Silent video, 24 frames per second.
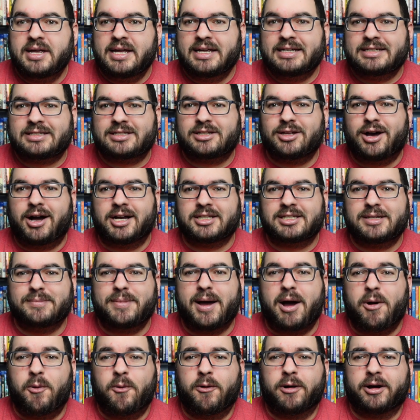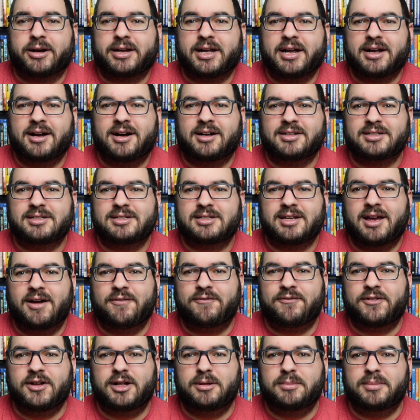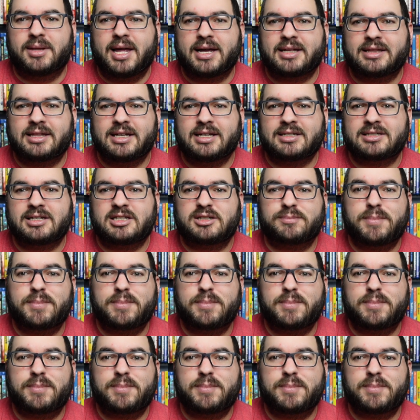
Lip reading: his thoughts about working on a film like this,